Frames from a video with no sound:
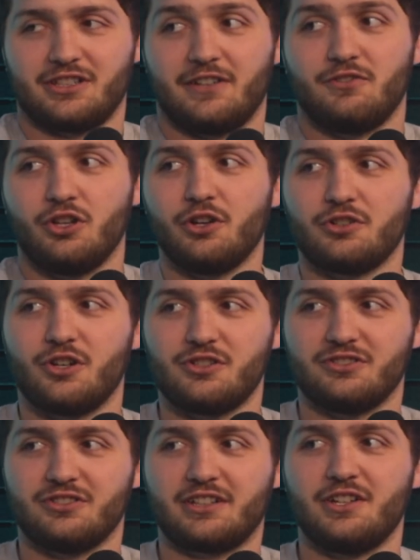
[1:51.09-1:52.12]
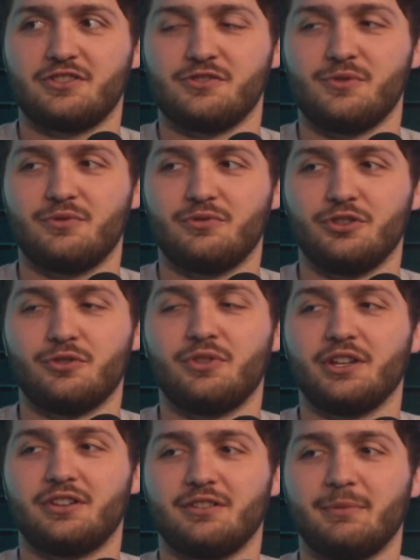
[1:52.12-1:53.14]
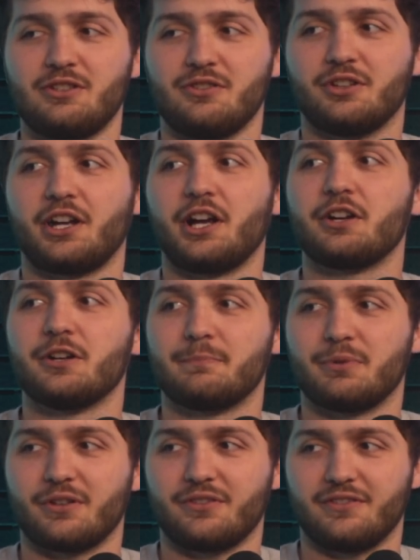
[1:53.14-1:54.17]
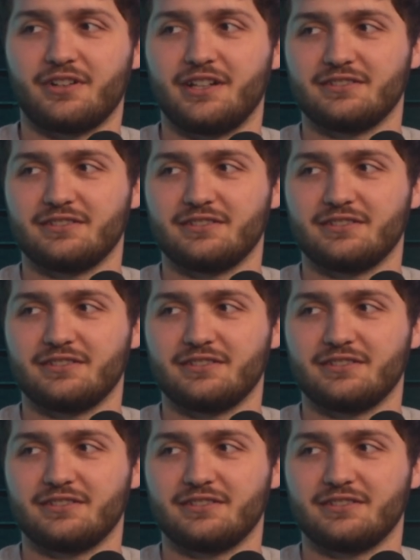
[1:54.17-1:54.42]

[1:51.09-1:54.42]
Like if you go to church, it's like because you think it makes you look like a good person, right?